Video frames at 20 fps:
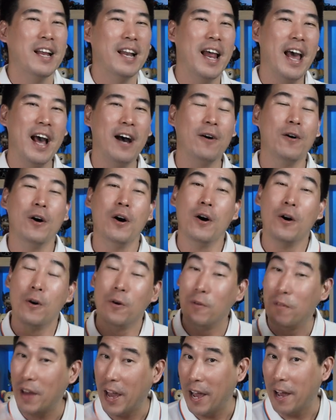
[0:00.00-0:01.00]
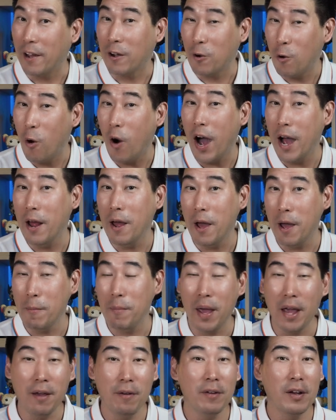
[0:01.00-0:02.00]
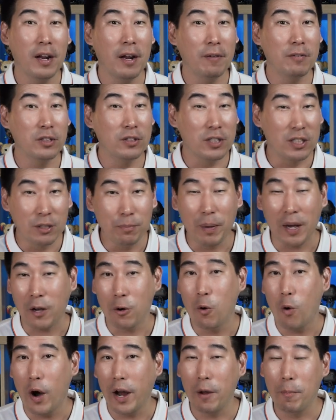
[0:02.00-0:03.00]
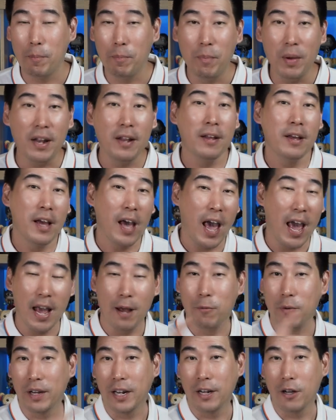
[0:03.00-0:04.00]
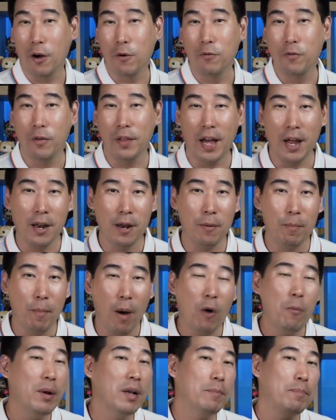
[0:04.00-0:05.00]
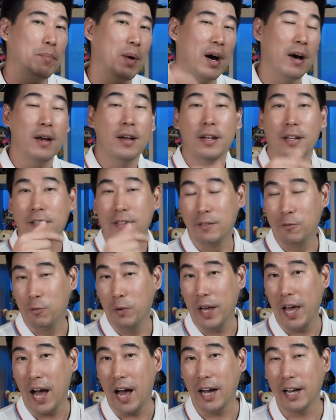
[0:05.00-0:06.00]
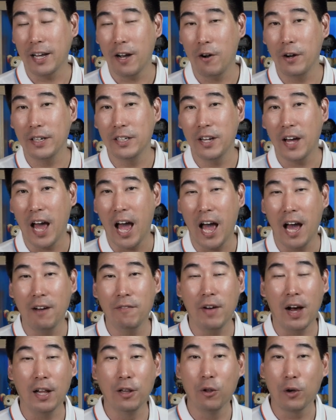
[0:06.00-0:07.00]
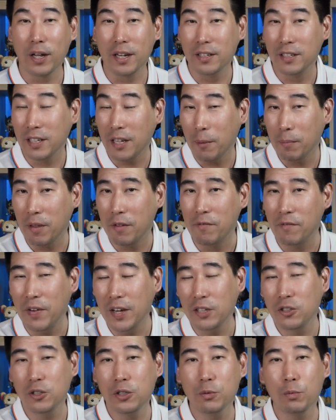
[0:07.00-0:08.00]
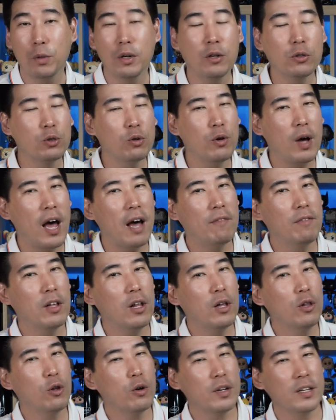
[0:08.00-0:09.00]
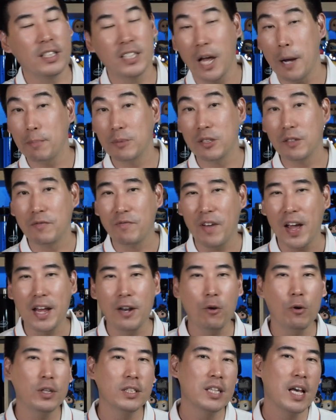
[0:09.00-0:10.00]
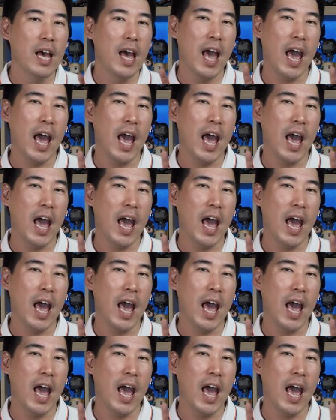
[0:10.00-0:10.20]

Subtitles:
Now, they're quite able to spec quite a bit, and we're going to go through that in a moment, but we are going to have a look at some of the features. We'll also have a look at the temperature fan noise